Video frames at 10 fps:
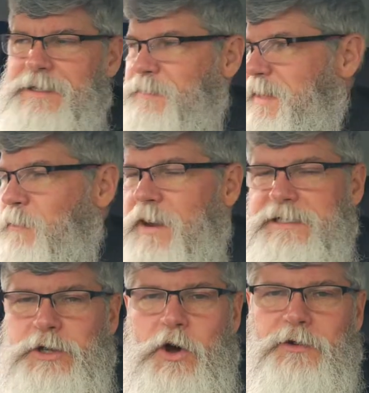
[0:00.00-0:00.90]
They want
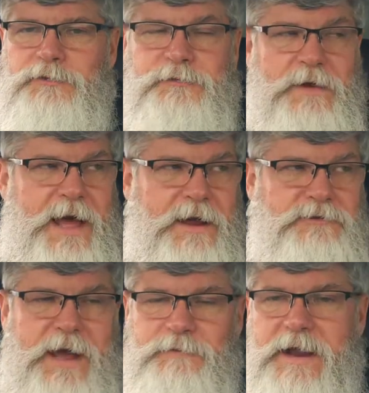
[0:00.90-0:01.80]
us all to fly or
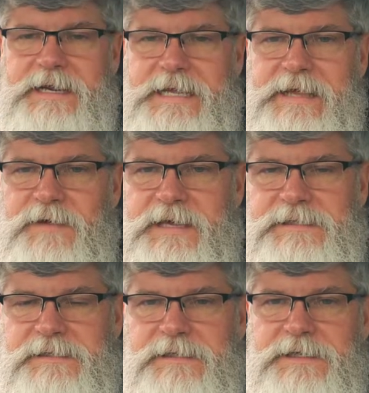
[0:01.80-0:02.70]
drive around in
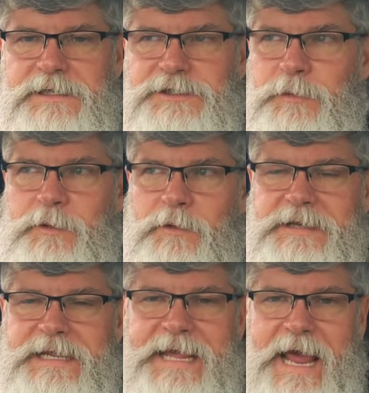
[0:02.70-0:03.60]
EVs, so we won't
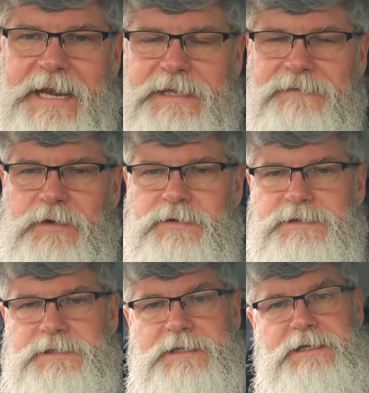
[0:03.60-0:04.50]
need catalytic
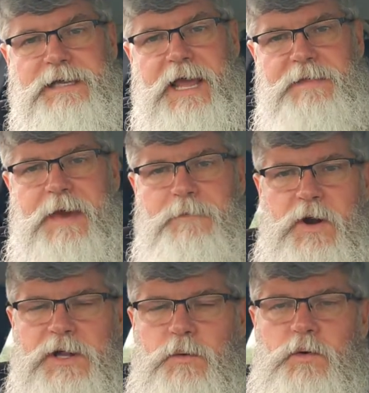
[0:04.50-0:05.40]
converters, and that
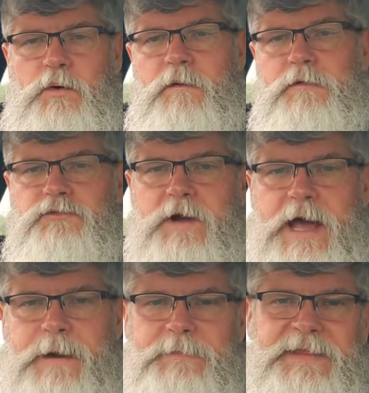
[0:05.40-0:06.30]
market will
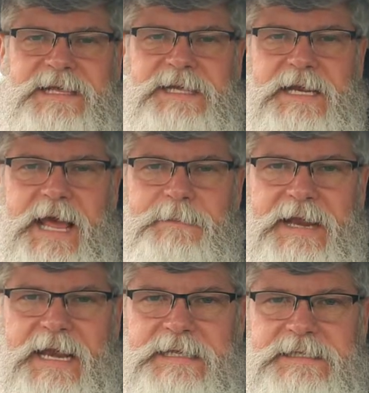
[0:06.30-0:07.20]
dry up. But that's not going to happen
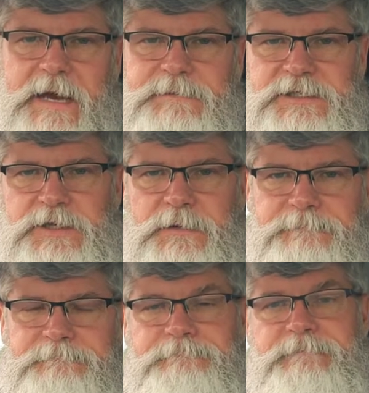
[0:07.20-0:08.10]
anytime soon.
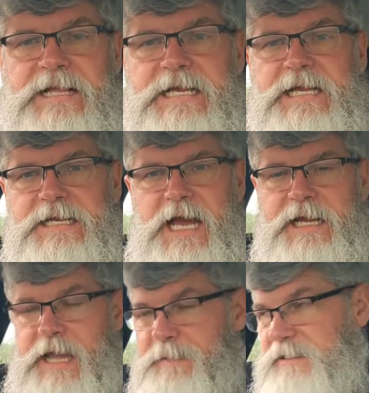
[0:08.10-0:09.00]
Not
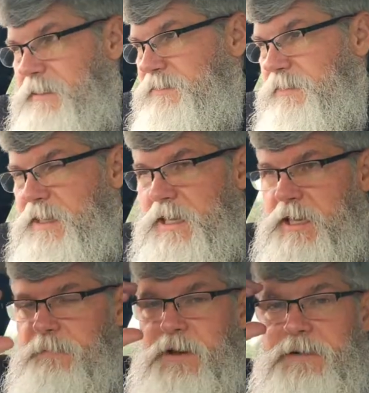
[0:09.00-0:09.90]
going to happen anytime soon.
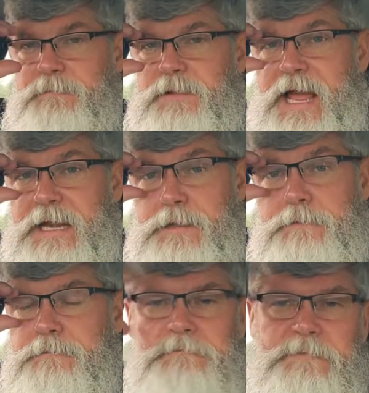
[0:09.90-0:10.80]
But
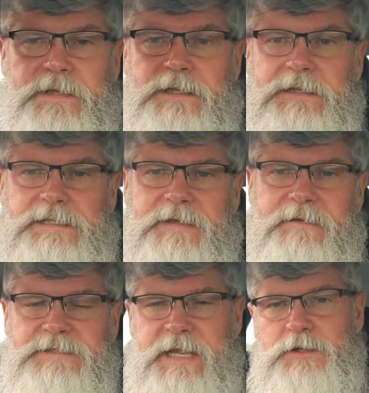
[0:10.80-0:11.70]
platinum, South
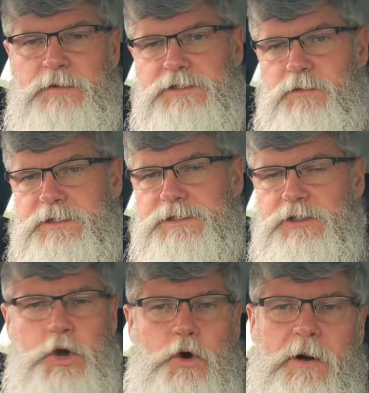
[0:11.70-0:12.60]
Africa's not the only source.
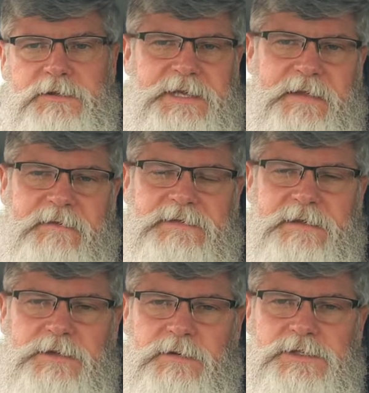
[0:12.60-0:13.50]
Cobalt, South Africa's
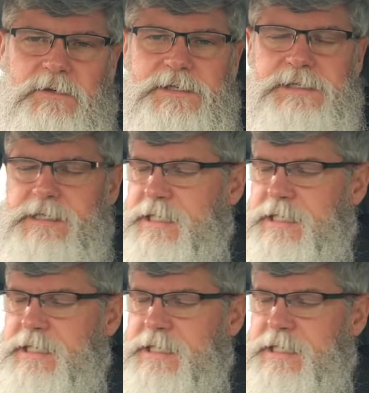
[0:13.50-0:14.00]
not the only source.